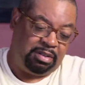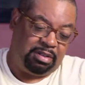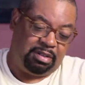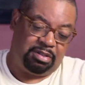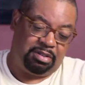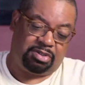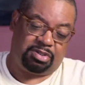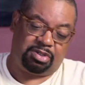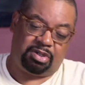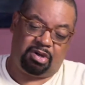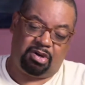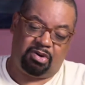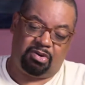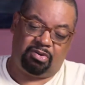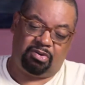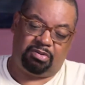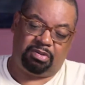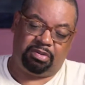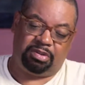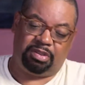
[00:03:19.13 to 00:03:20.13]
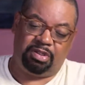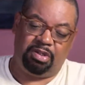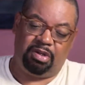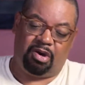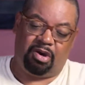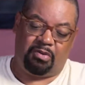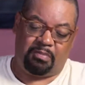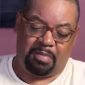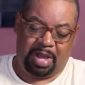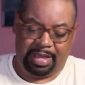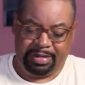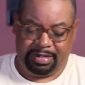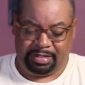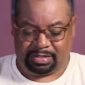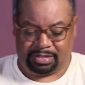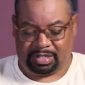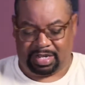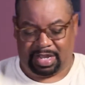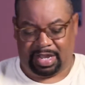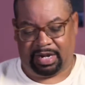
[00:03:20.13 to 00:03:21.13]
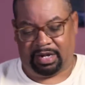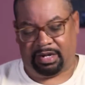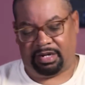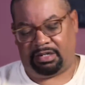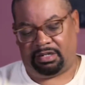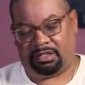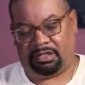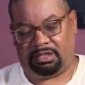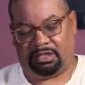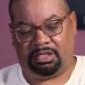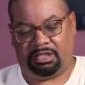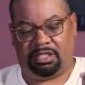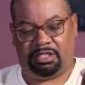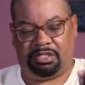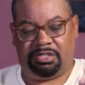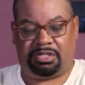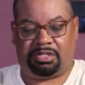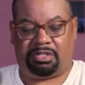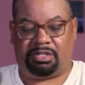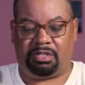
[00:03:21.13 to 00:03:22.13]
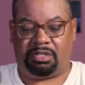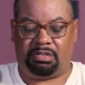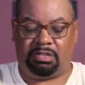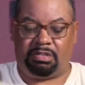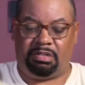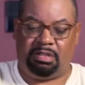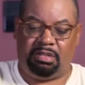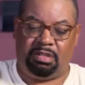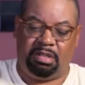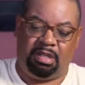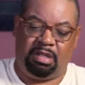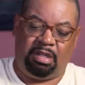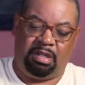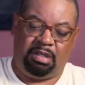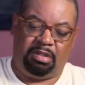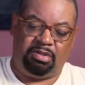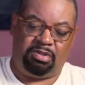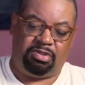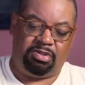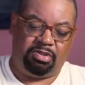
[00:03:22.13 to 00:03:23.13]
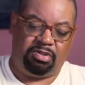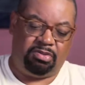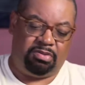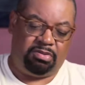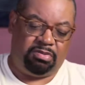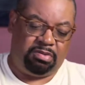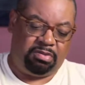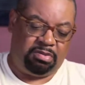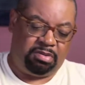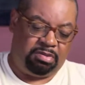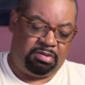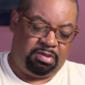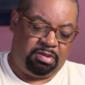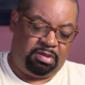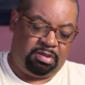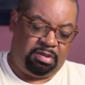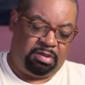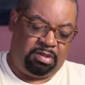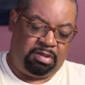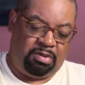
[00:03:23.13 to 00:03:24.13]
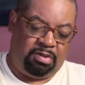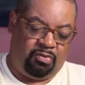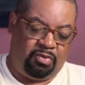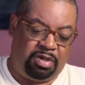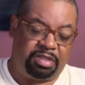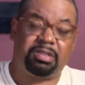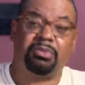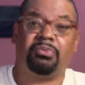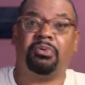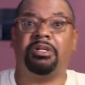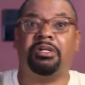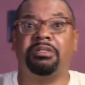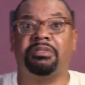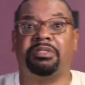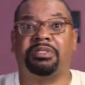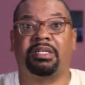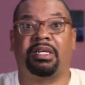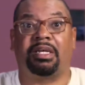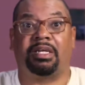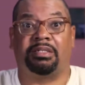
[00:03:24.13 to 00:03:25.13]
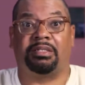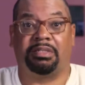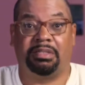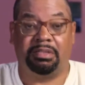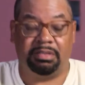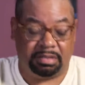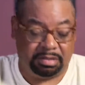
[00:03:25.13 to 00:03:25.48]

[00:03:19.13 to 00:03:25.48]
And so, my desire is to do what the Word says.